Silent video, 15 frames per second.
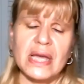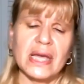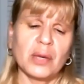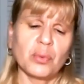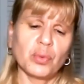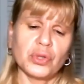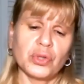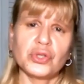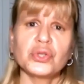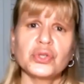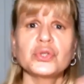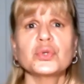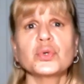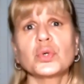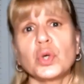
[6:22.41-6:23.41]
And whether you
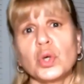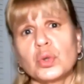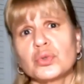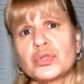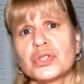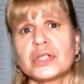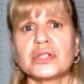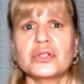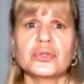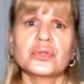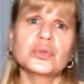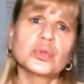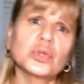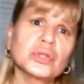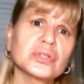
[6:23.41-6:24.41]
do coaching, you
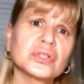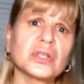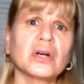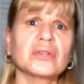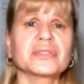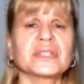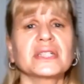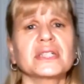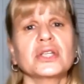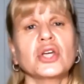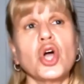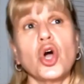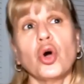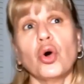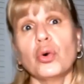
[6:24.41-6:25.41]
do consulting,
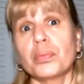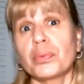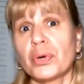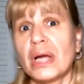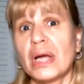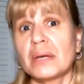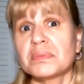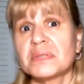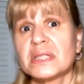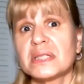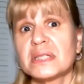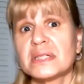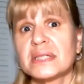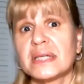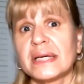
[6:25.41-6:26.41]
or perhaps in
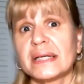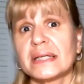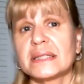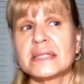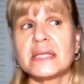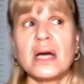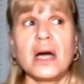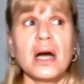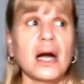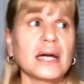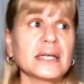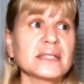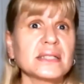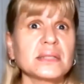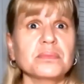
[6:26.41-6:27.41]
this case,
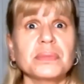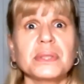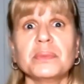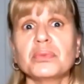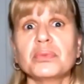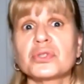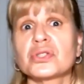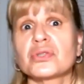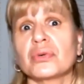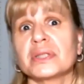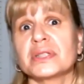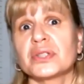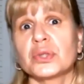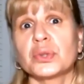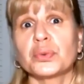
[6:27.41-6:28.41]
I've seen people
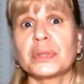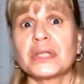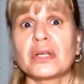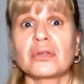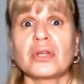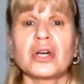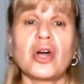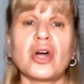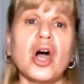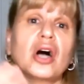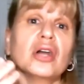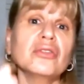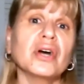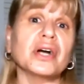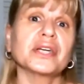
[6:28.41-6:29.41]
starting to create a lot of
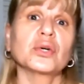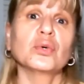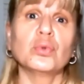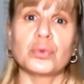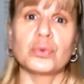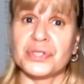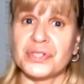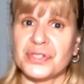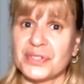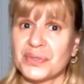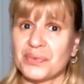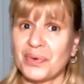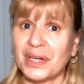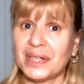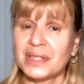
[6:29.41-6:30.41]
online courses,
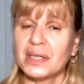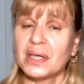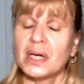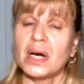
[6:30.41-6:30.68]
right?